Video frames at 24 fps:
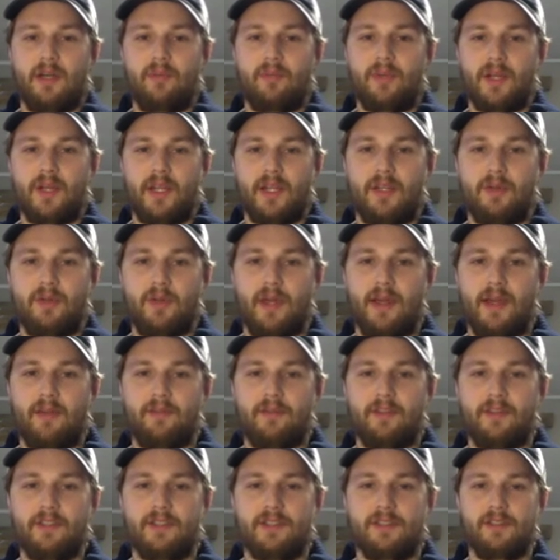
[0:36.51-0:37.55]
but I do have
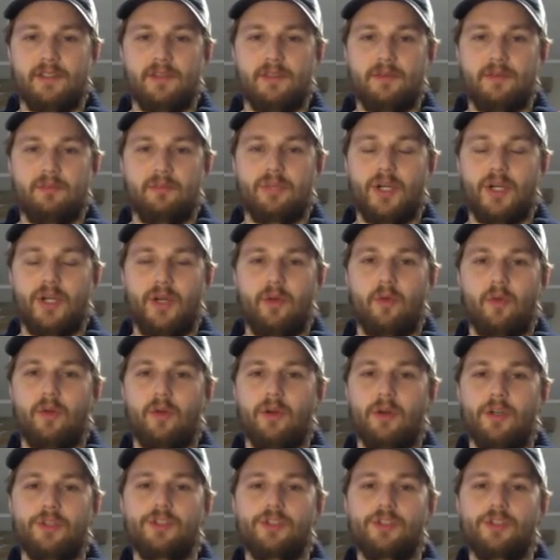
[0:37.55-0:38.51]
this bright orange